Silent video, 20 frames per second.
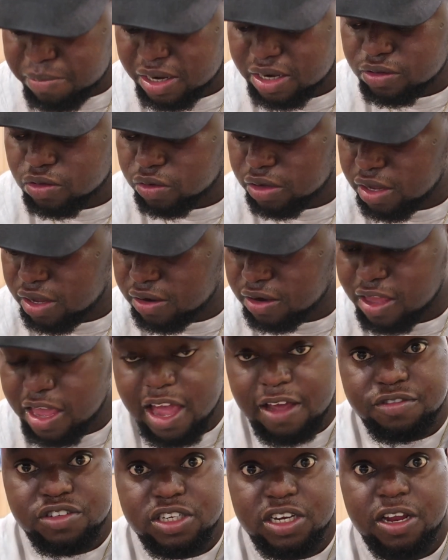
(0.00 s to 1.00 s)
in
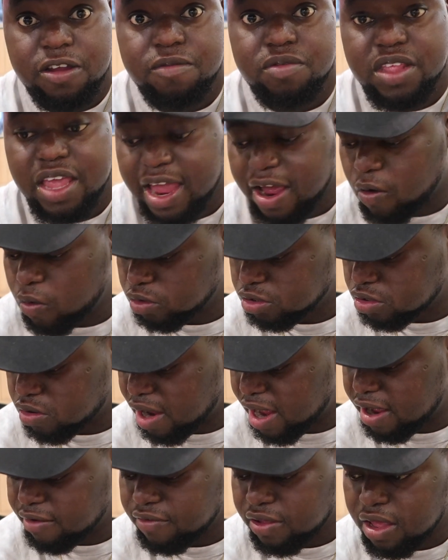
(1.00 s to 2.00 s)
KFC, they also
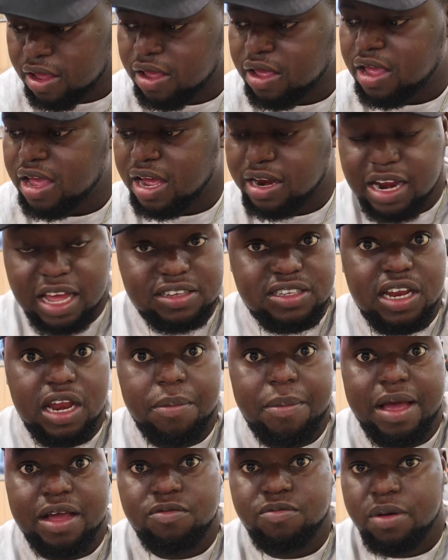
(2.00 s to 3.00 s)
have a nasi
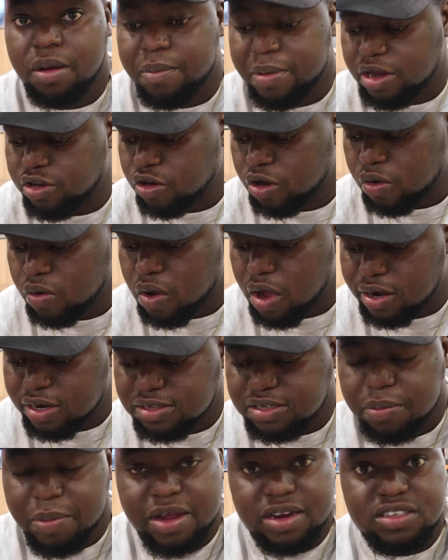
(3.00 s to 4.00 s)
lemak menu, and
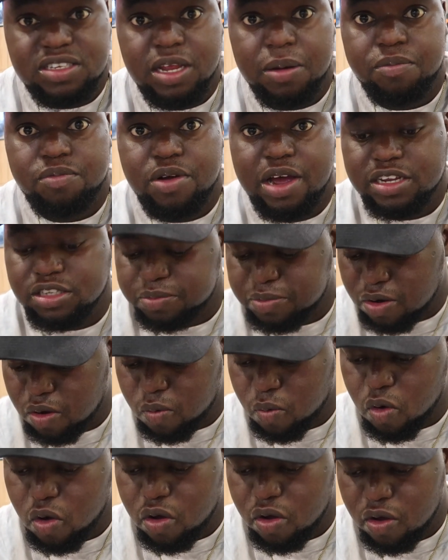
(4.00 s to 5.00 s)
it's about the same price.
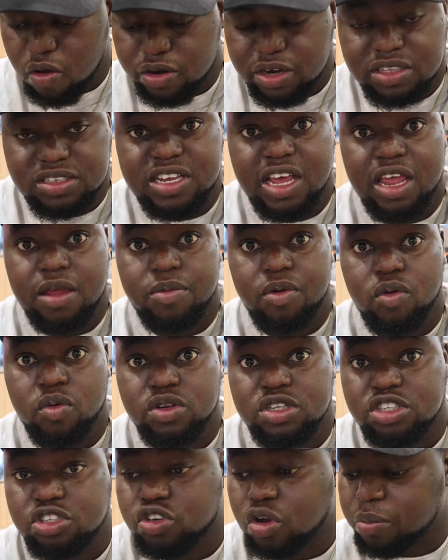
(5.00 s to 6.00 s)
But what on the table?
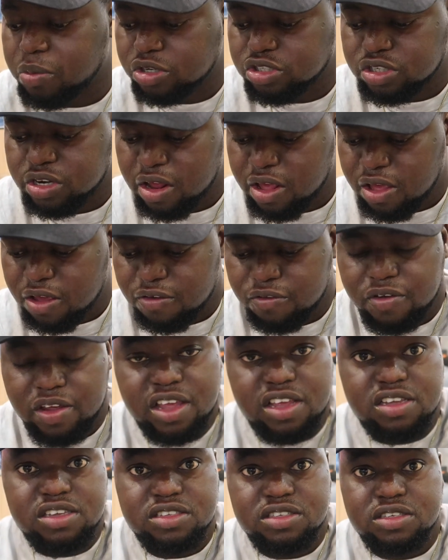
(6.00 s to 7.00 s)
So much
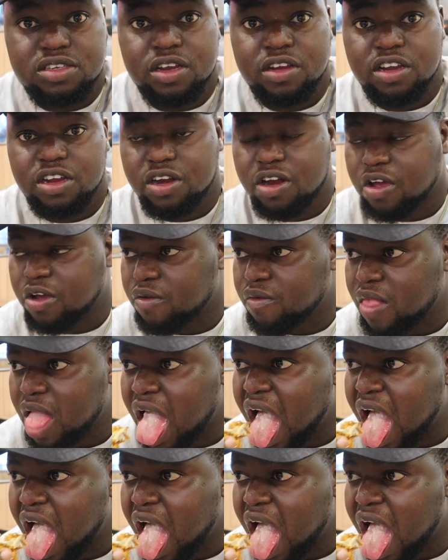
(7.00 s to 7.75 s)
things, you know.